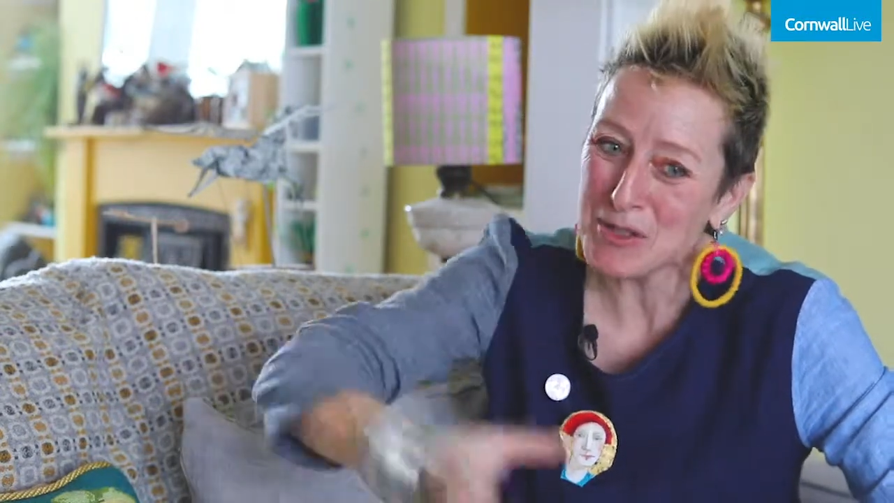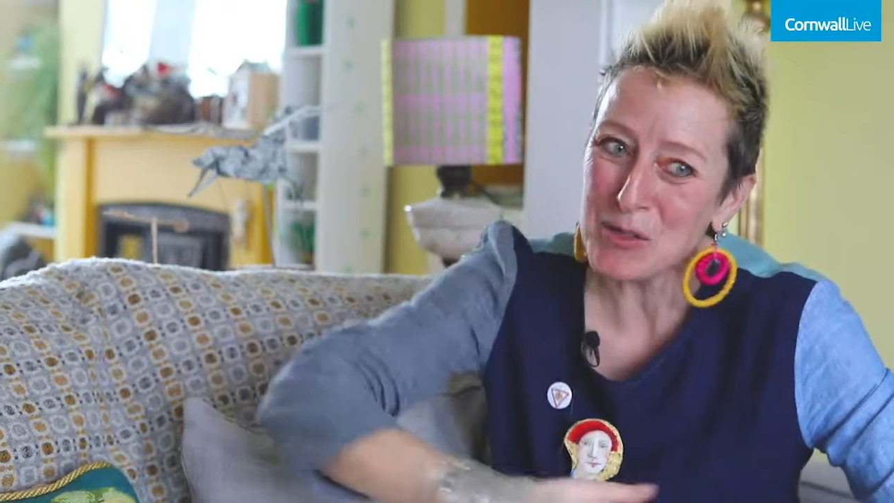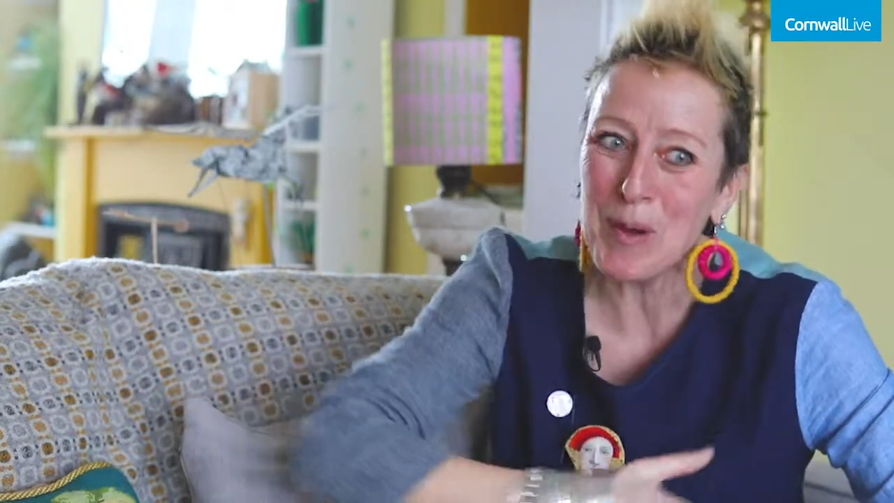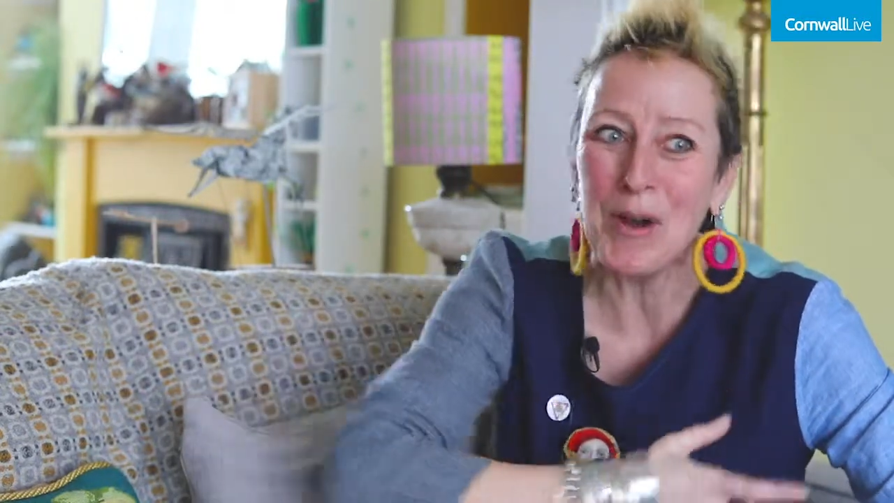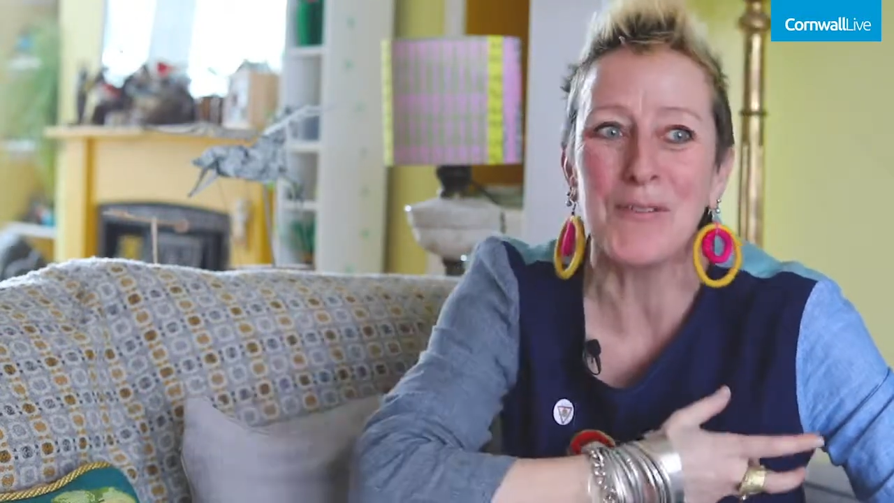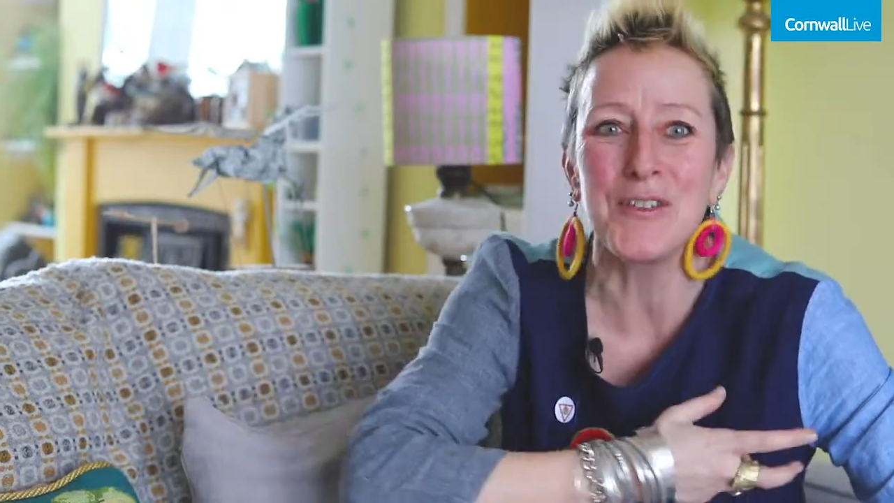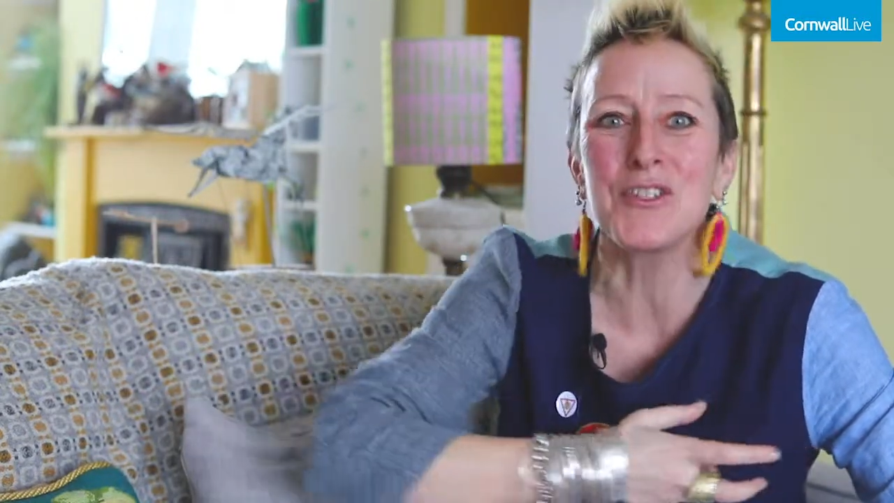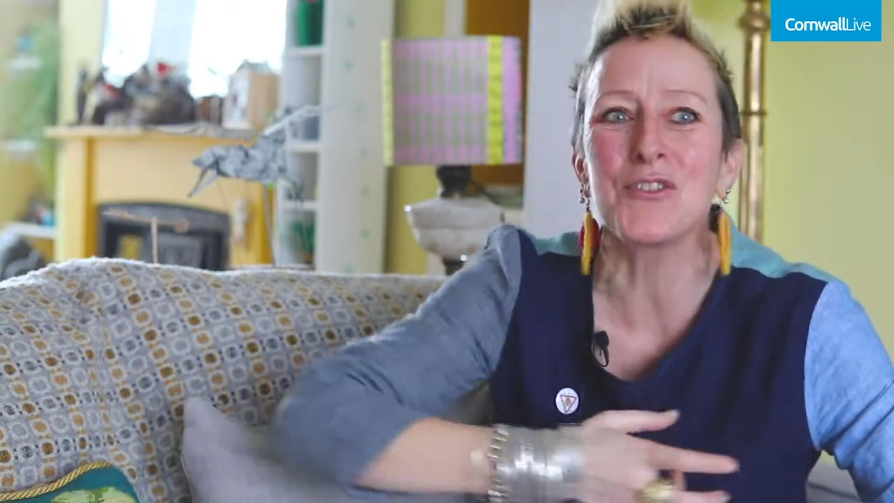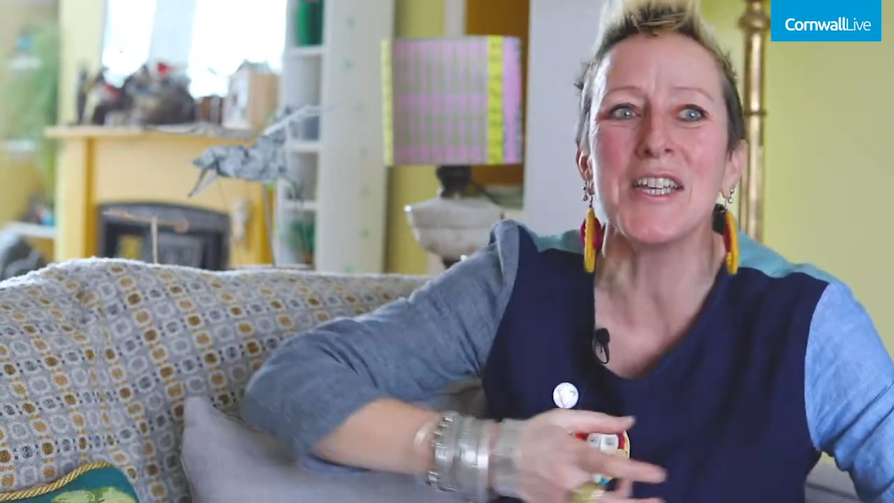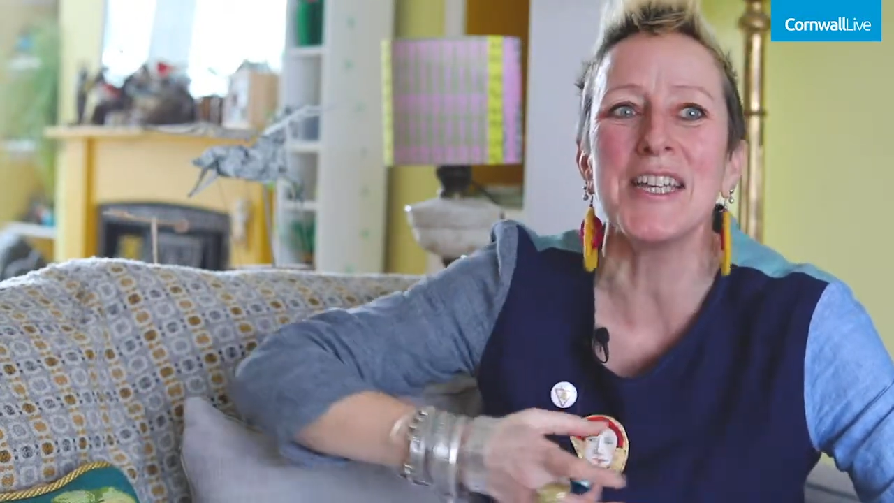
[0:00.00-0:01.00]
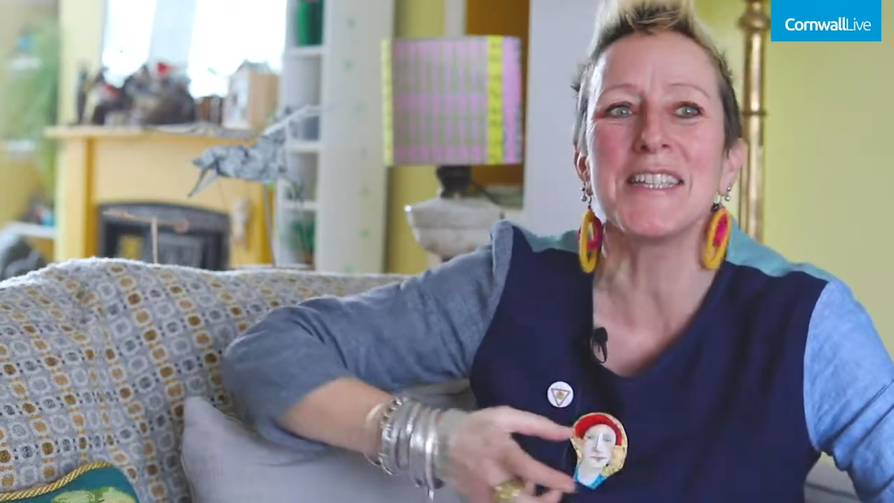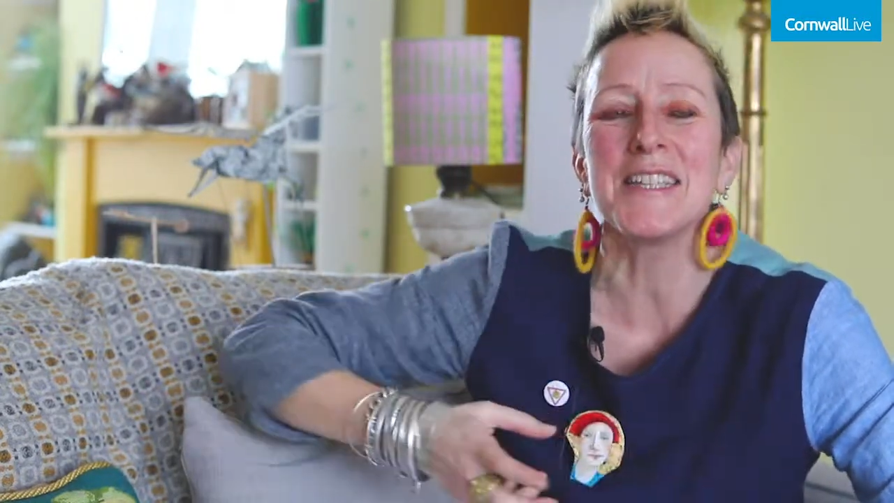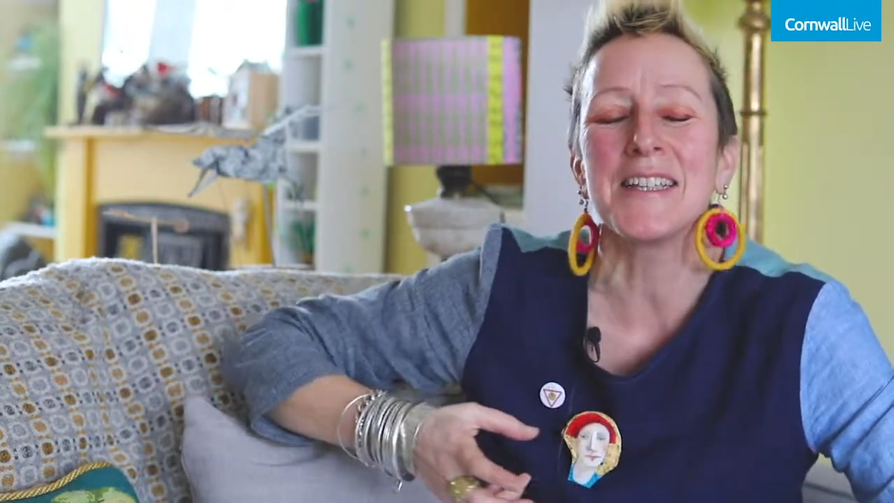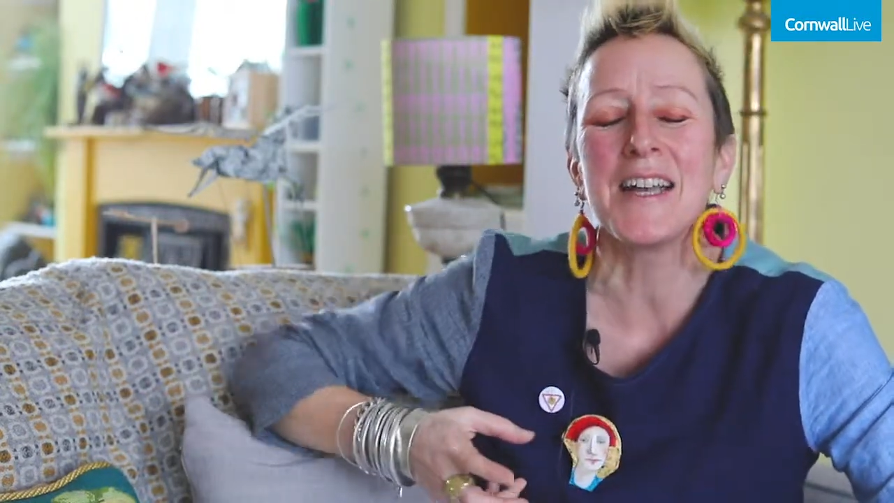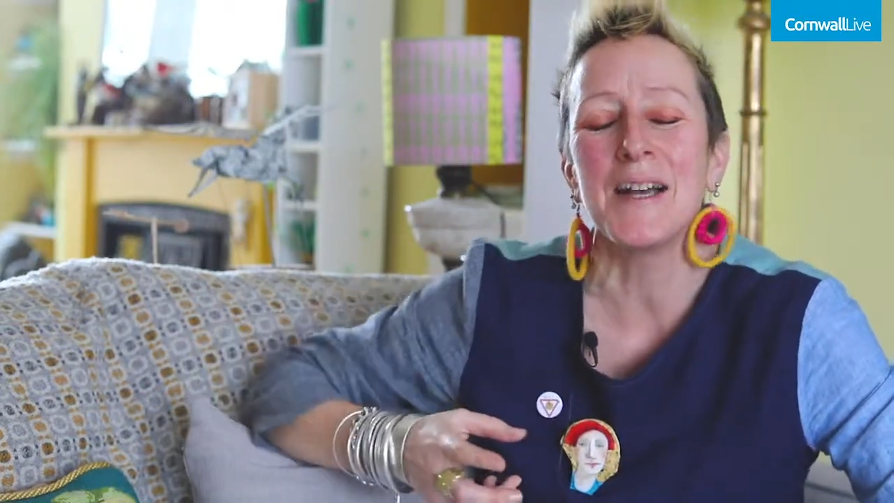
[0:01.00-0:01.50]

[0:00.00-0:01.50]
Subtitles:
much a part of the street.